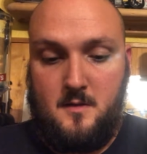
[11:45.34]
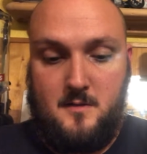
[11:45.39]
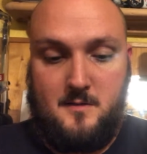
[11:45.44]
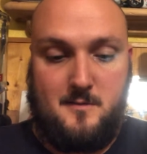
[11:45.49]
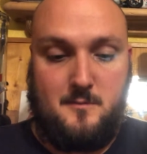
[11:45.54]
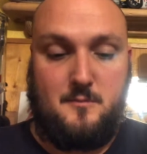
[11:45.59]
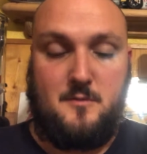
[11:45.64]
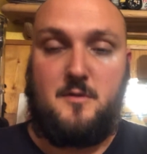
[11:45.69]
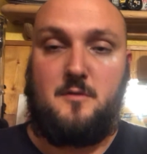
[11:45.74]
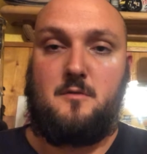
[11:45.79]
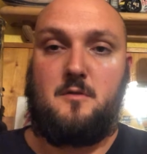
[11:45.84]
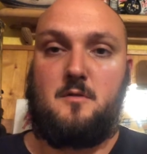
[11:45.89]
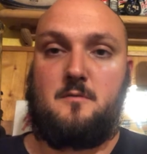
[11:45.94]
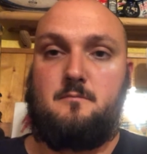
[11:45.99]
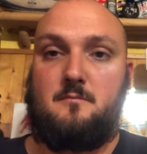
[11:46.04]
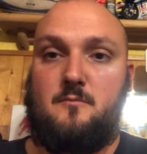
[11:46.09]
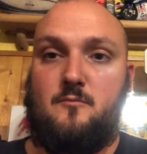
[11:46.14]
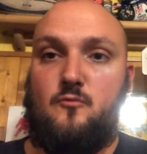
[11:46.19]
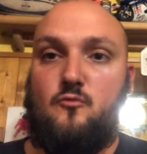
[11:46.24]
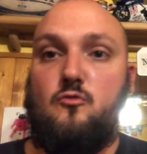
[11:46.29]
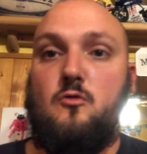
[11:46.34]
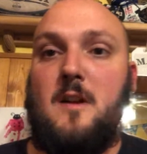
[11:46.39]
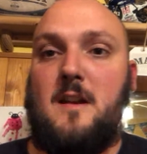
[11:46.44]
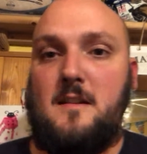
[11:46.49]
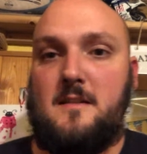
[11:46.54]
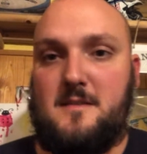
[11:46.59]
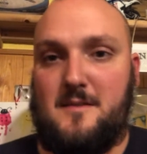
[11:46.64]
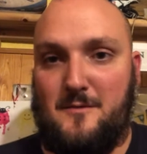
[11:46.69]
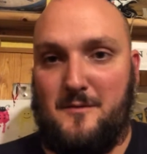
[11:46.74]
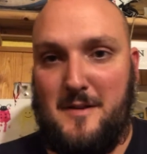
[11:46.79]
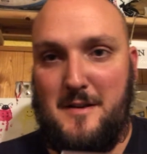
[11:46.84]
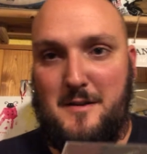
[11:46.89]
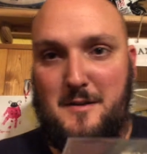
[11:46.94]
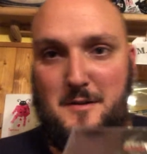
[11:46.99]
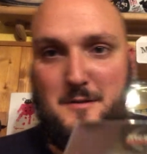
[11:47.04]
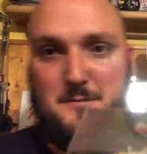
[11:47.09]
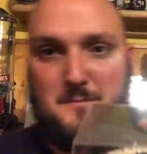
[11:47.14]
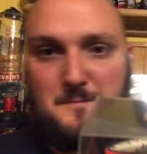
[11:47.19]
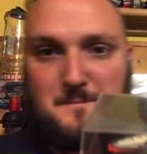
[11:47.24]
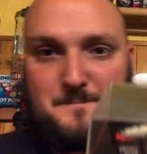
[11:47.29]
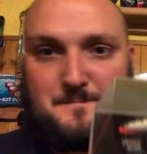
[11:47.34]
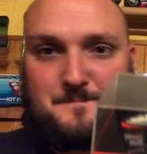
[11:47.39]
So we'll do the relatively new.